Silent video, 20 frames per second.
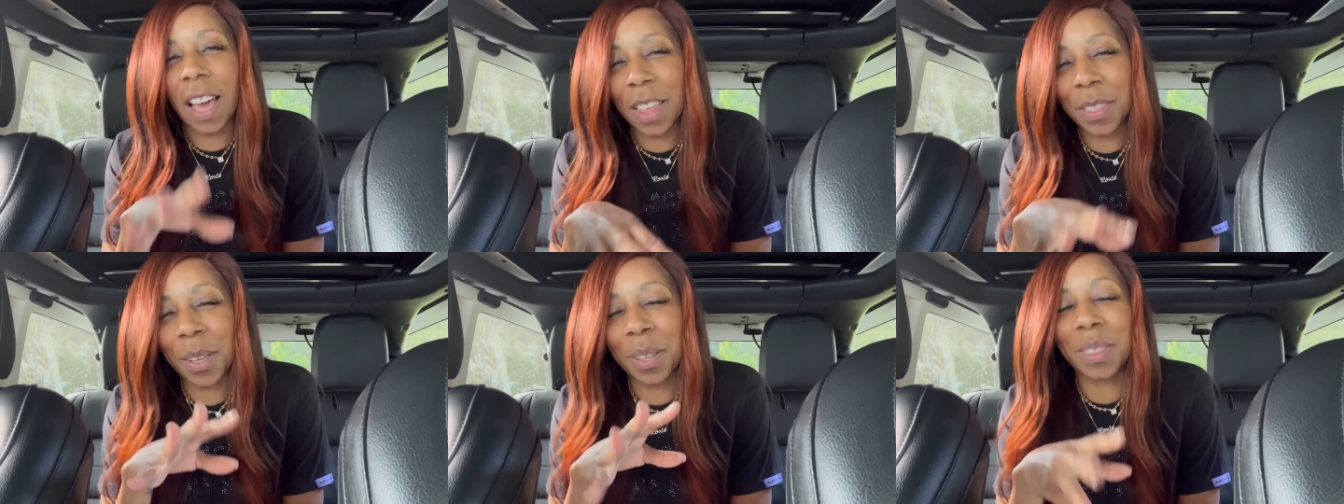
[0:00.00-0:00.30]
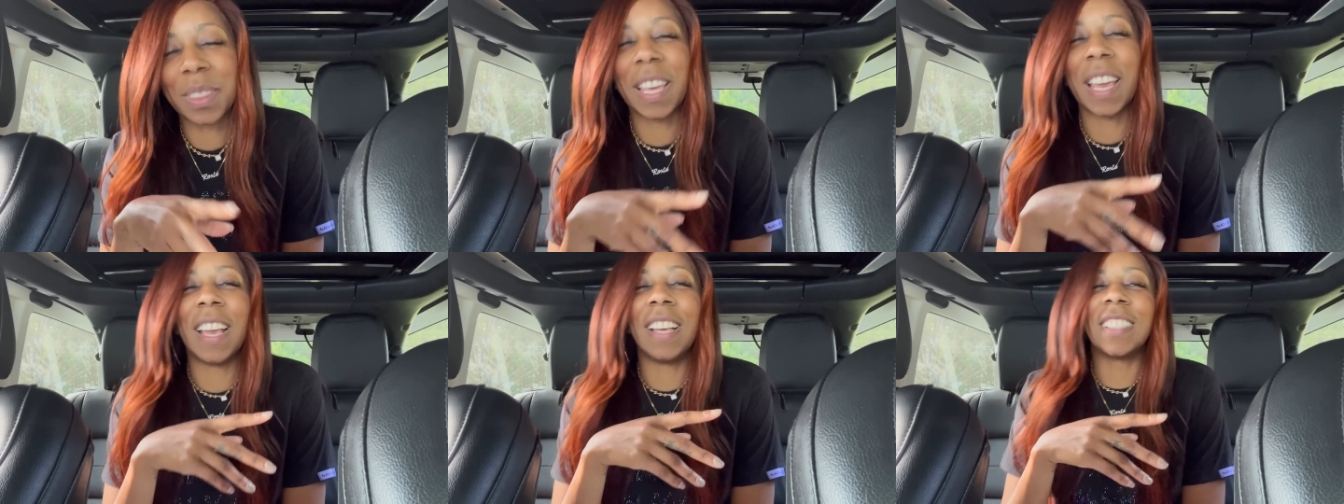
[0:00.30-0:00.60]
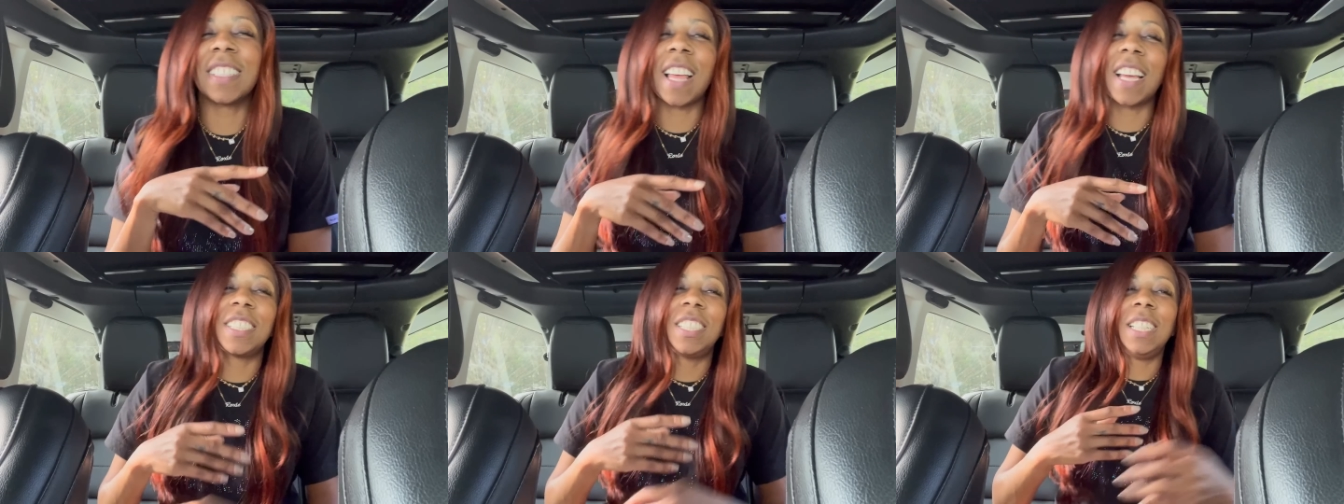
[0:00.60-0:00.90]
other
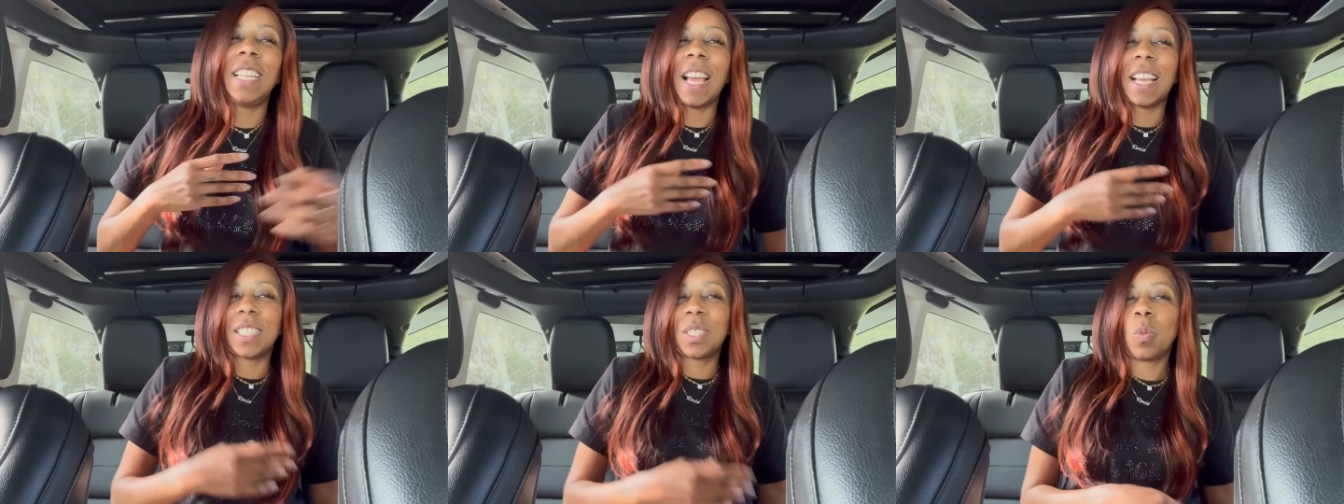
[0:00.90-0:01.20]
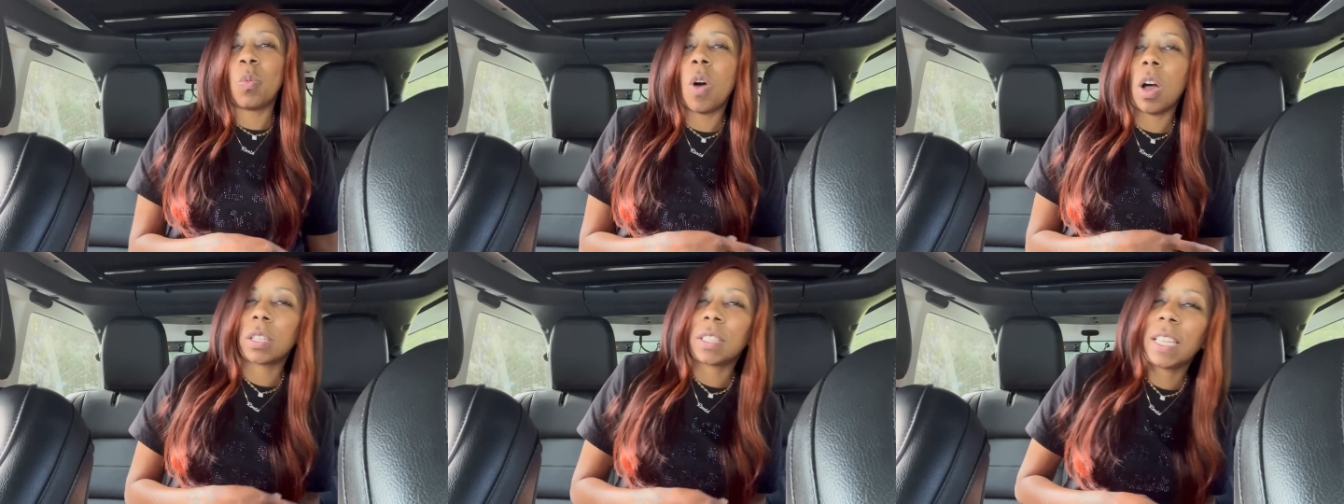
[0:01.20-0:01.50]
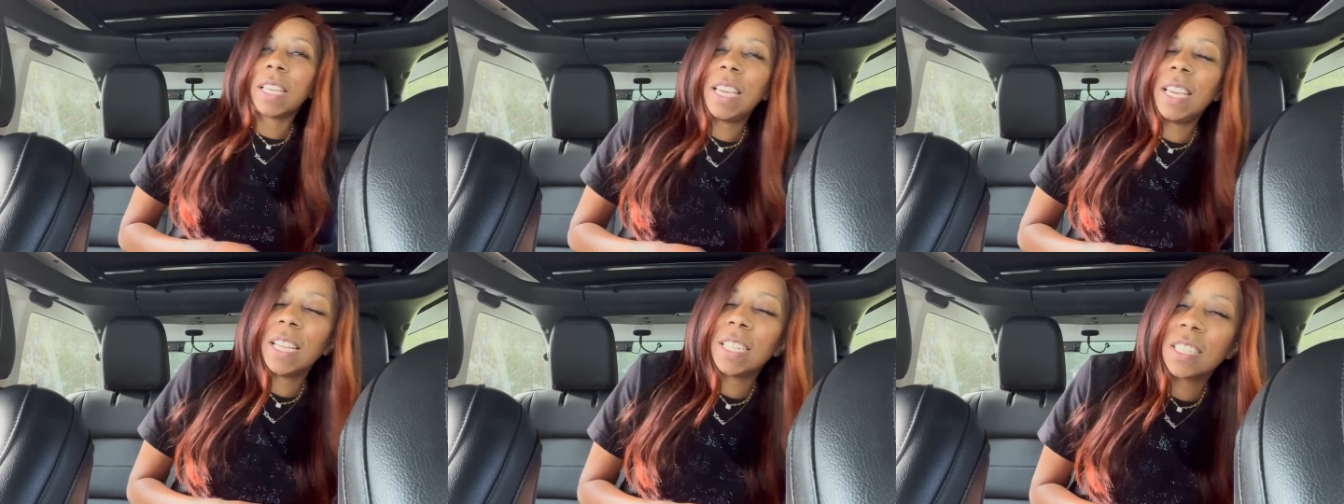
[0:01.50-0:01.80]
things like she likes to walk
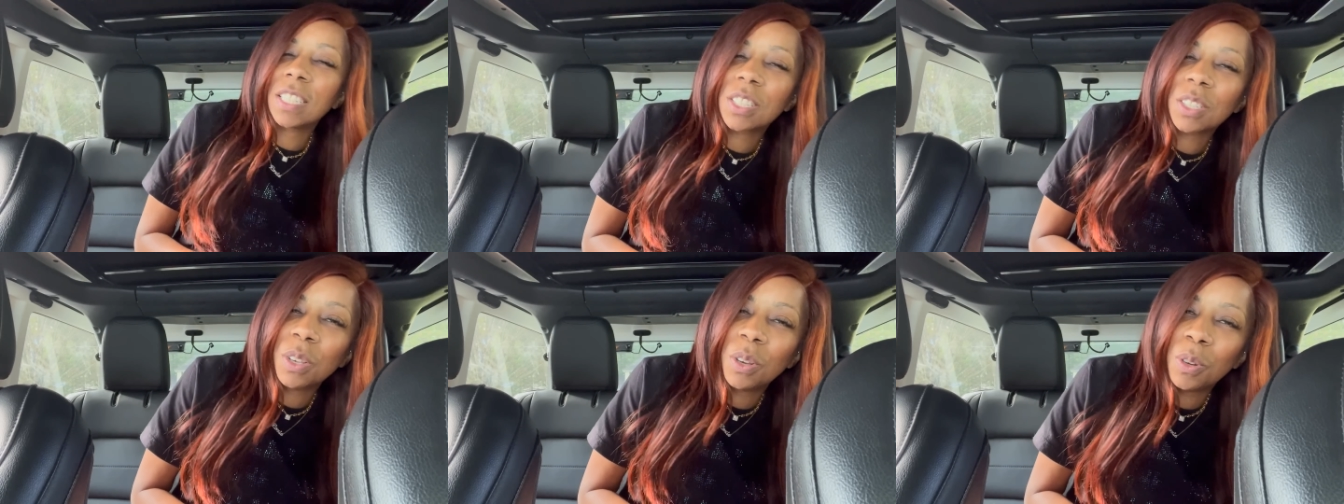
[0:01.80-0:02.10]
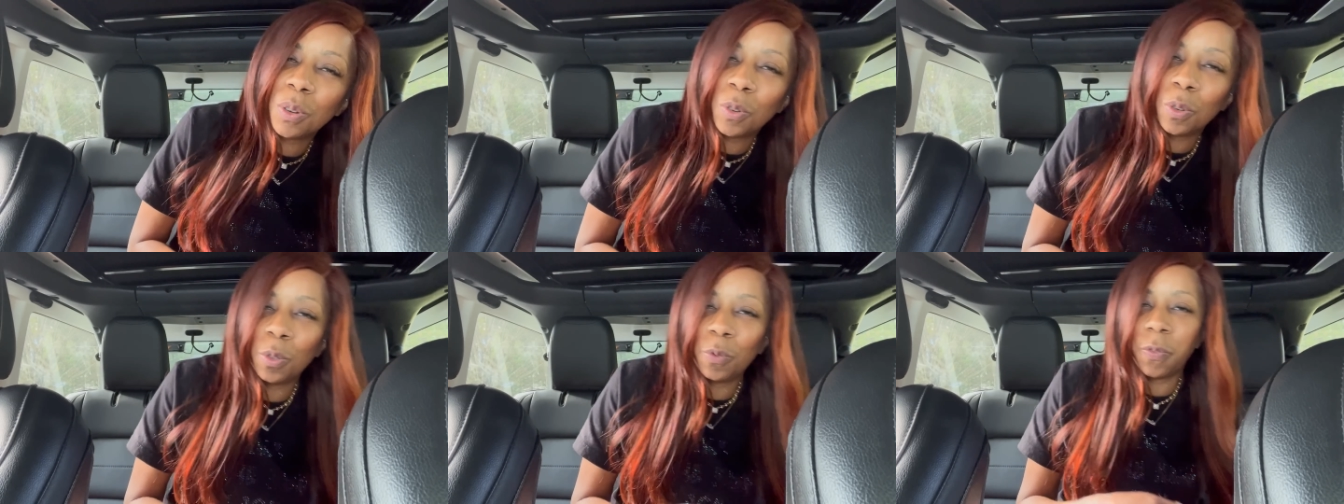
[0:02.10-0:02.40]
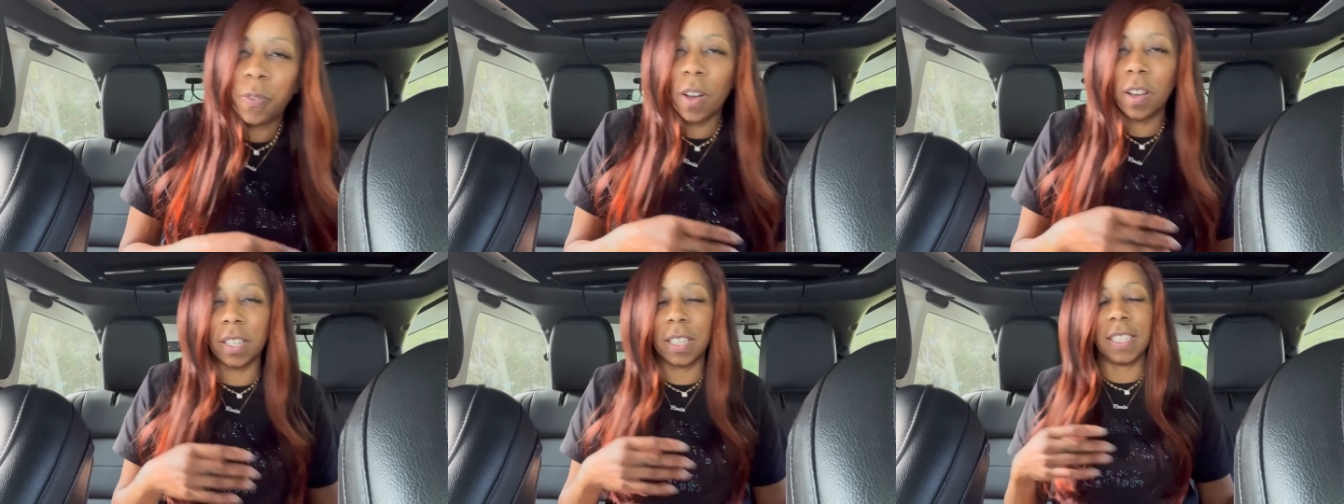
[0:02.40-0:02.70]
the kid to school,
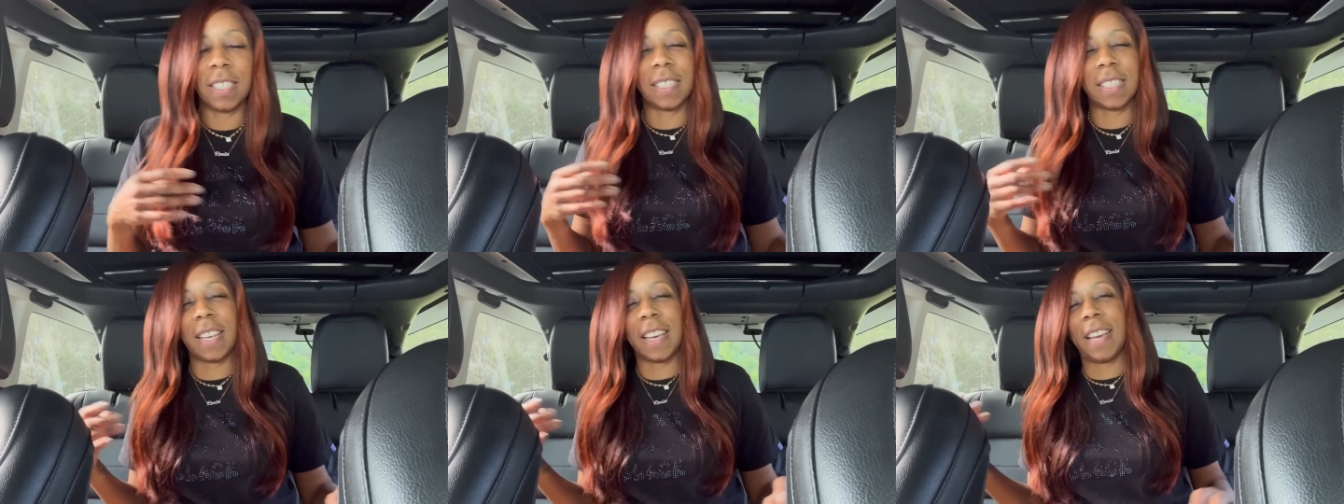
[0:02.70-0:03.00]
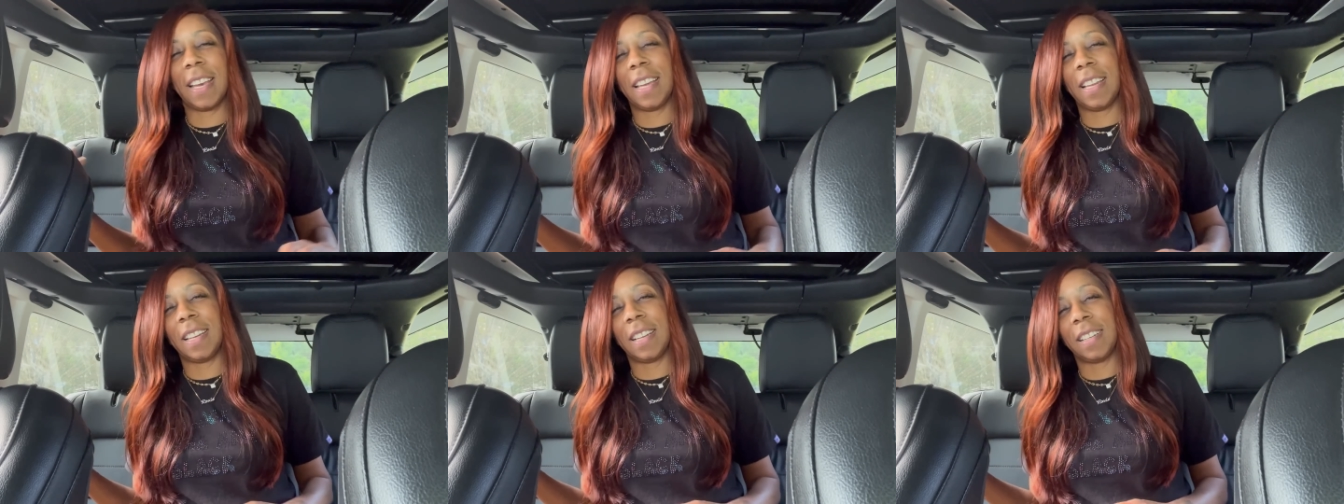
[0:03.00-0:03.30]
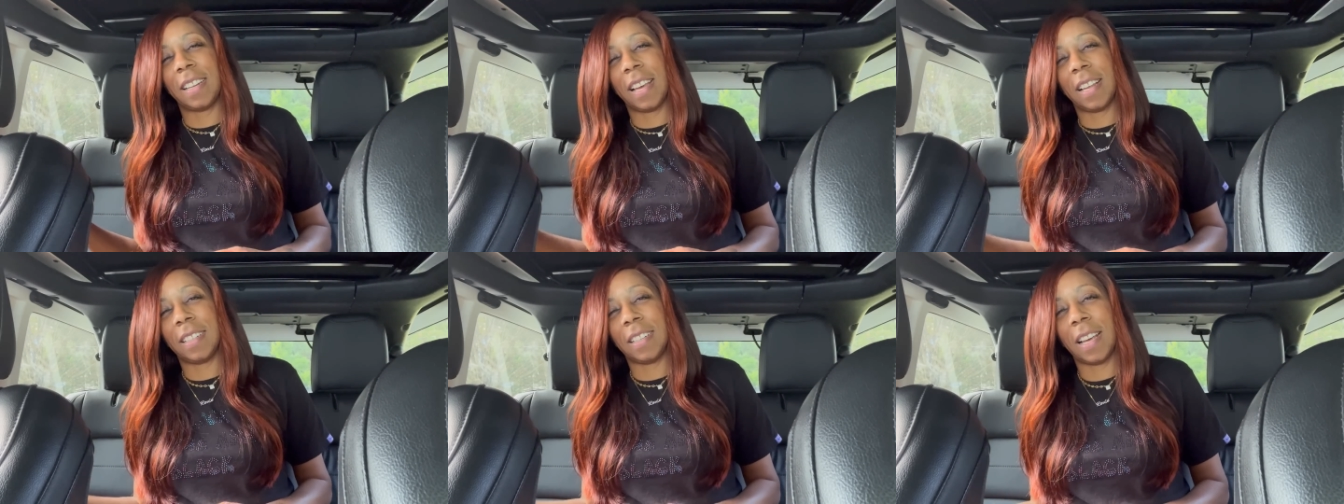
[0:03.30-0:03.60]
Funky said,
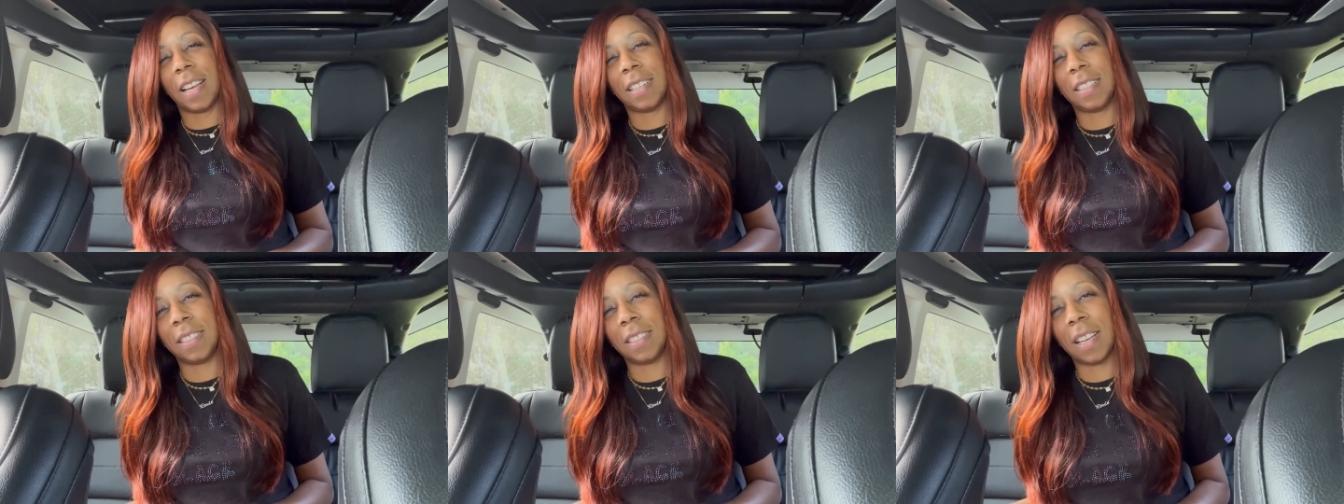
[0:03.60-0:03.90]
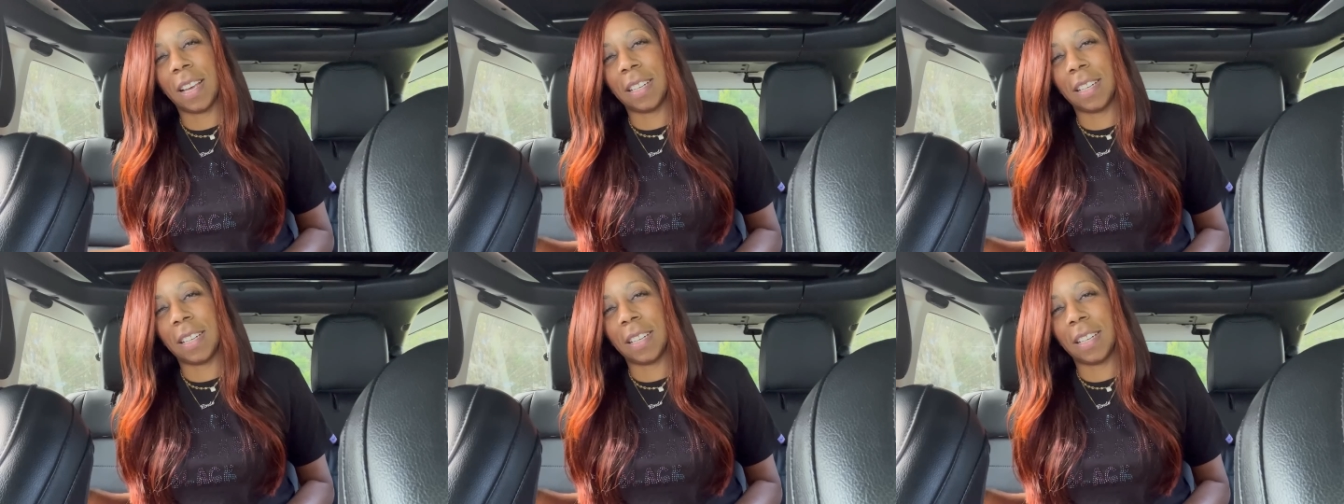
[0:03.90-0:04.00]
and and and,